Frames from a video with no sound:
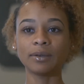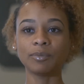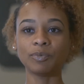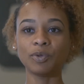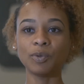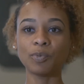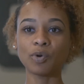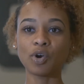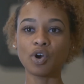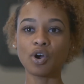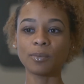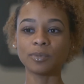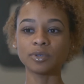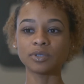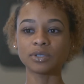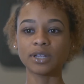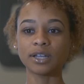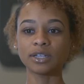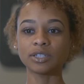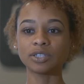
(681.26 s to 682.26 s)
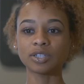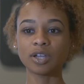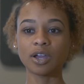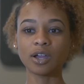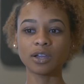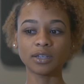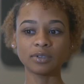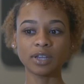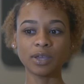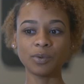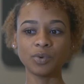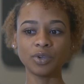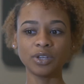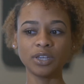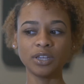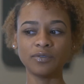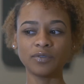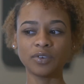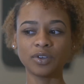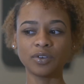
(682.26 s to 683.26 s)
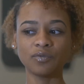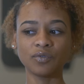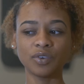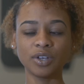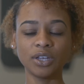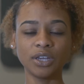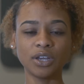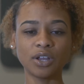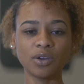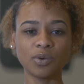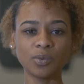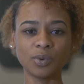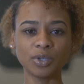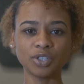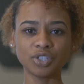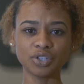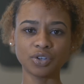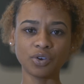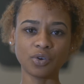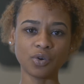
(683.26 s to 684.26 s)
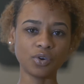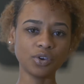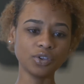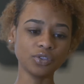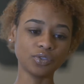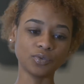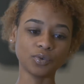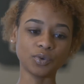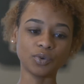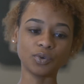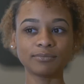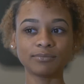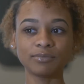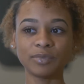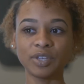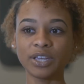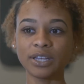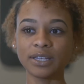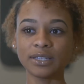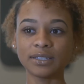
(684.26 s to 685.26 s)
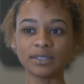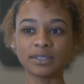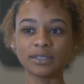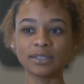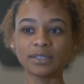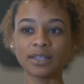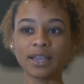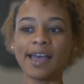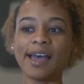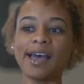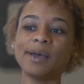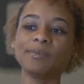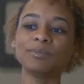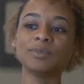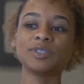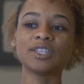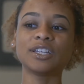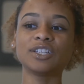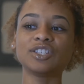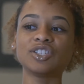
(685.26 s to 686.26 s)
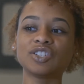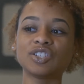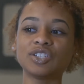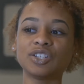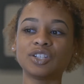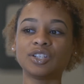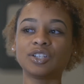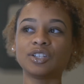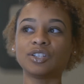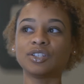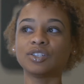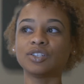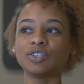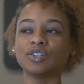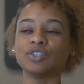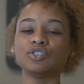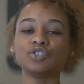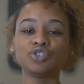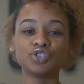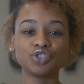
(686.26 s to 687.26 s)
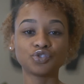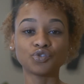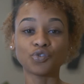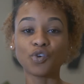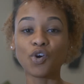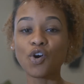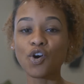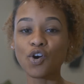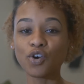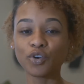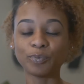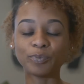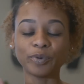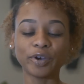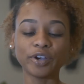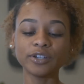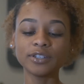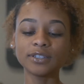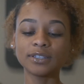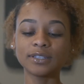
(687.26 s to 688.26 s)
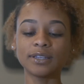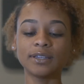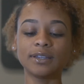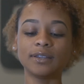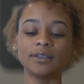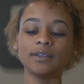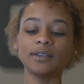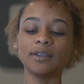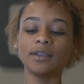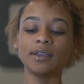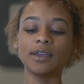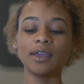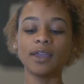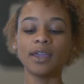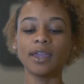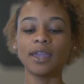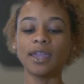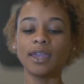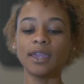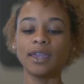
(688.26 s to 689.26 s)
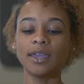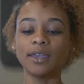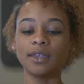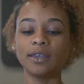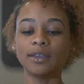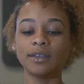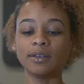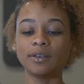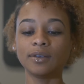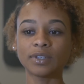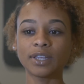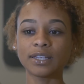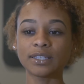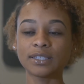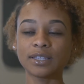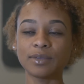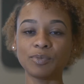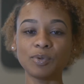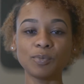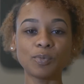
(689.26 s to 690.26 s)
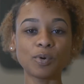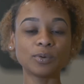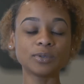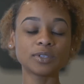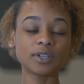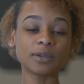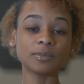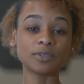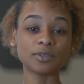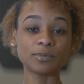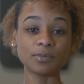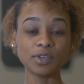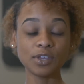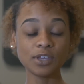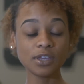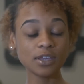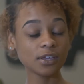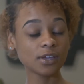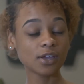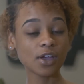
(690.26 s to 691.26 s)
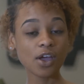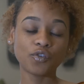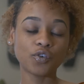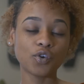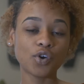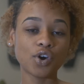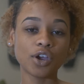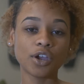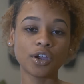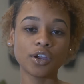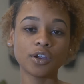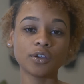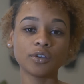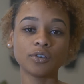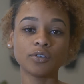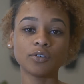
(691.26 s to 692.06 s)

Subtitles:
people are almost like shocked. They wouldn't even really know what you're going through because I'm such a strong person, and like I said, people always come to me for